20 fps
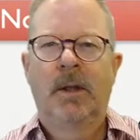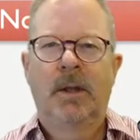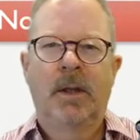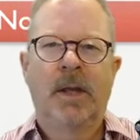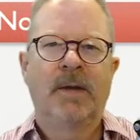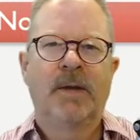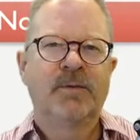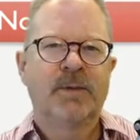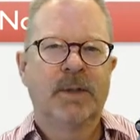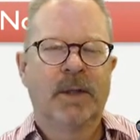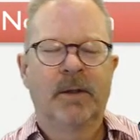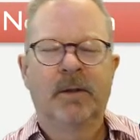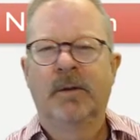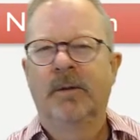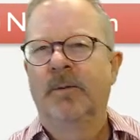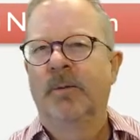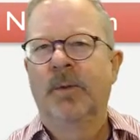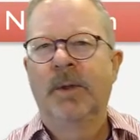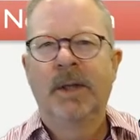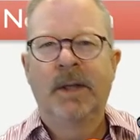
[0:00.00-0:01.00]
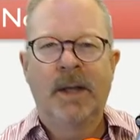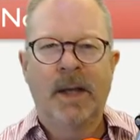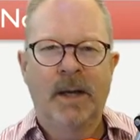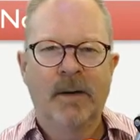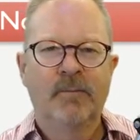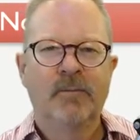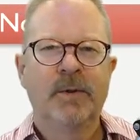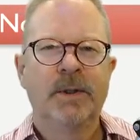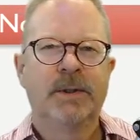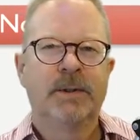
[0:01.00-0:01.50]
life cycle, really
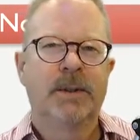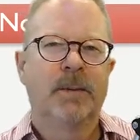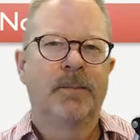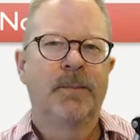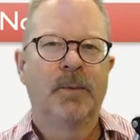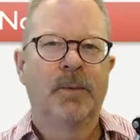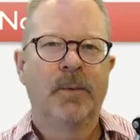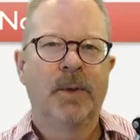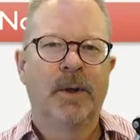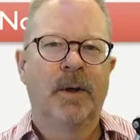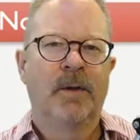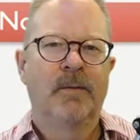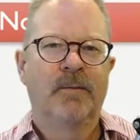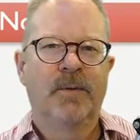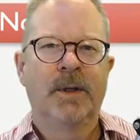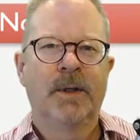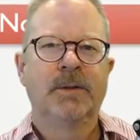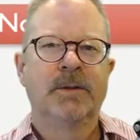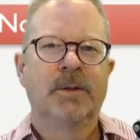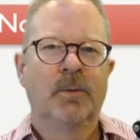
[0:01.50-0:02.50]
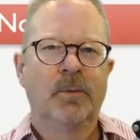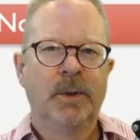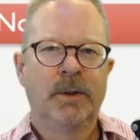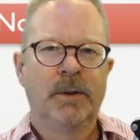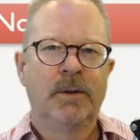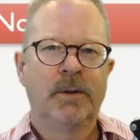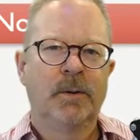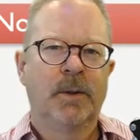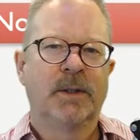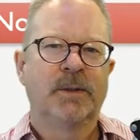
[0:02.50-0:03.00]
every step of things that we
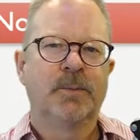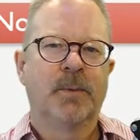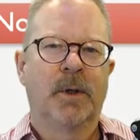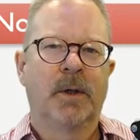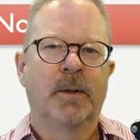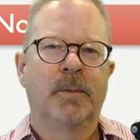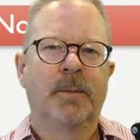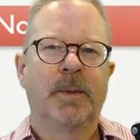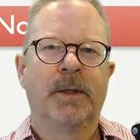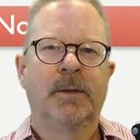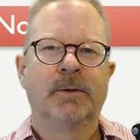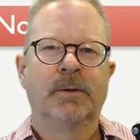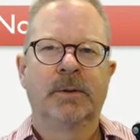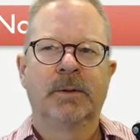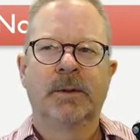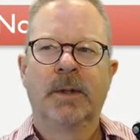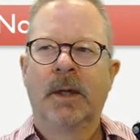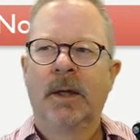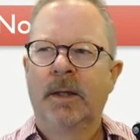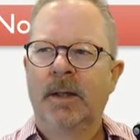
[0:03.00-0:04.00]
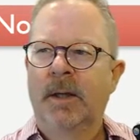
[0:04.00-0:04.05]
do as product managers.